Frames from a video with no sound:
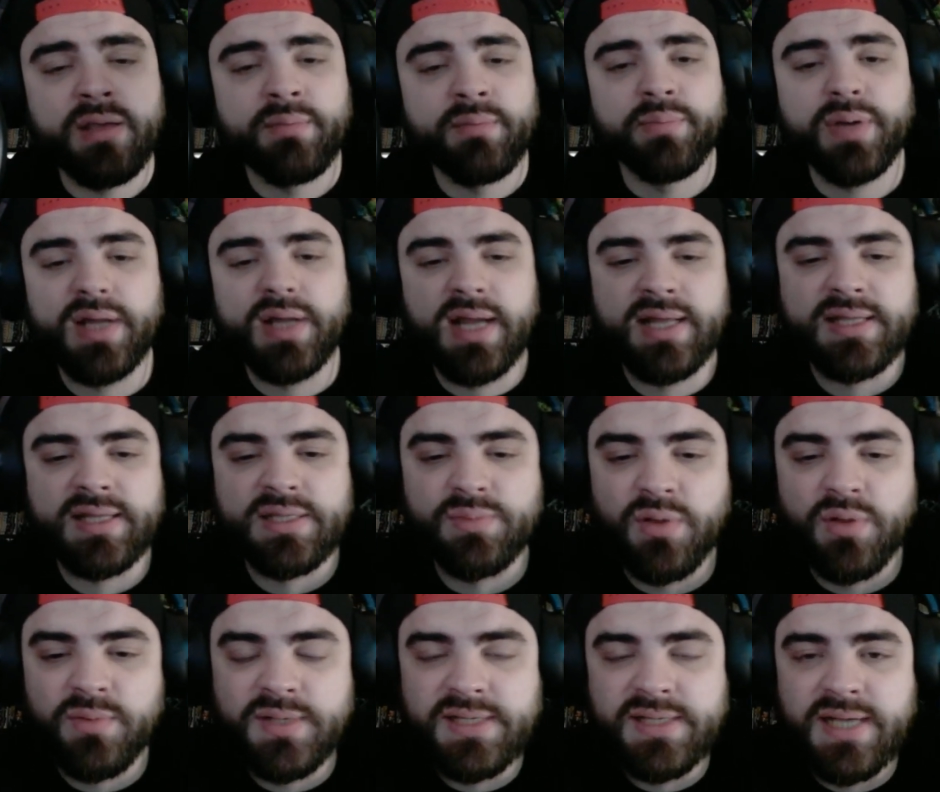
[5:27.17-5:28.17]
But at this
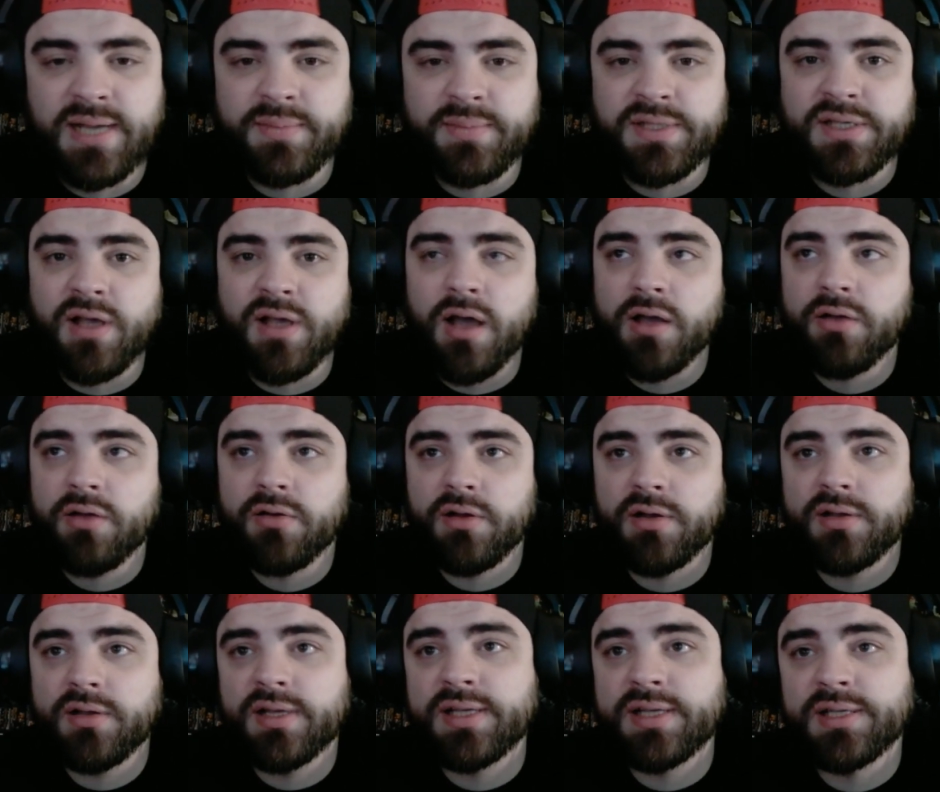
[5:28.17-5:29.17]
moment in time,
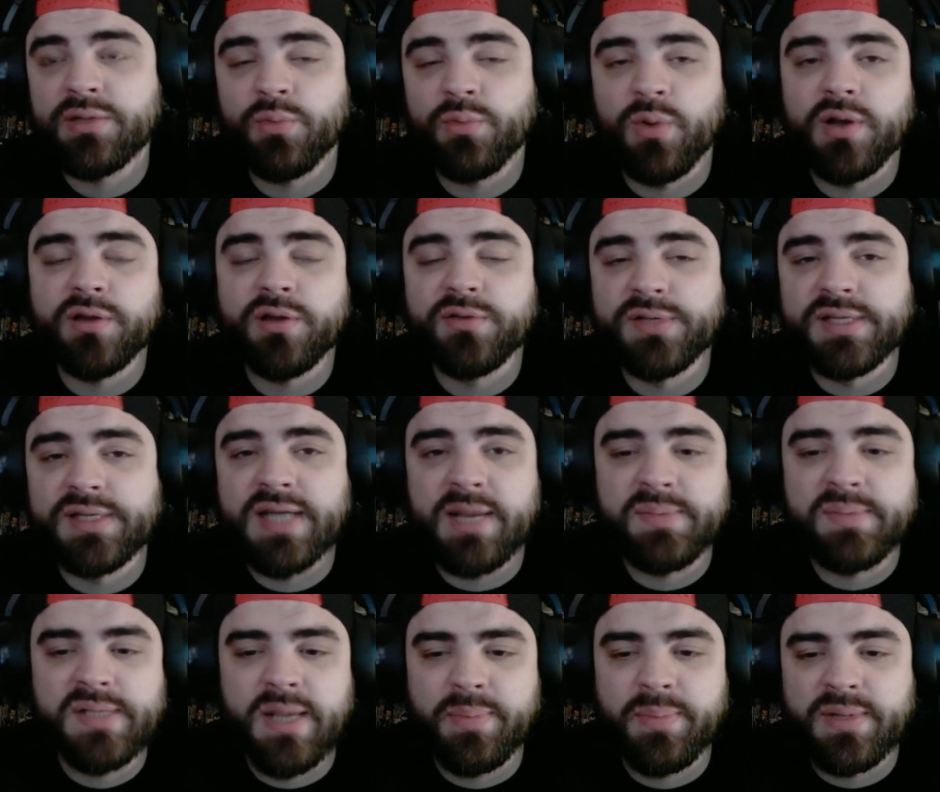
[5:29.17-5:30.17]
Sakura is the one who
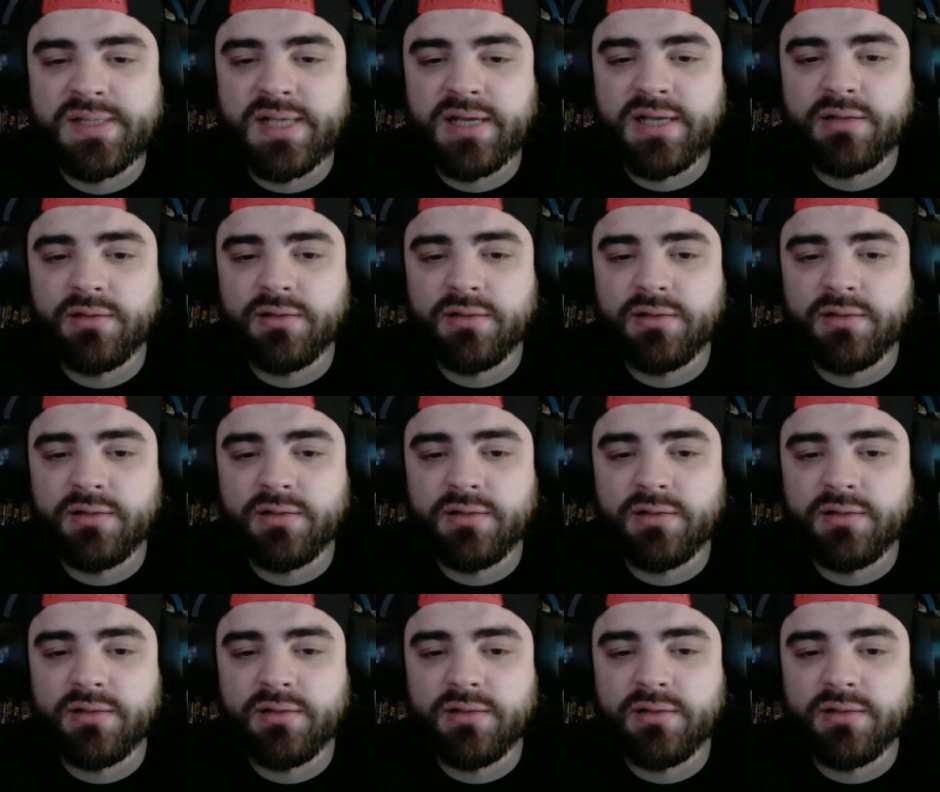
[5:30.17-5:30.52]
steps up and is like,